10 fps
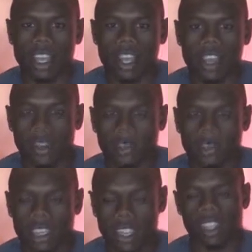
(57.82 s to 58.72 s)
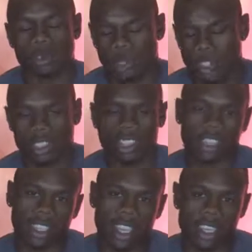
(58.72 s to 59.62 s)
um, getting exposure
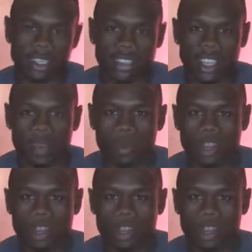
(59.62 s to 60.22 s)
and uh,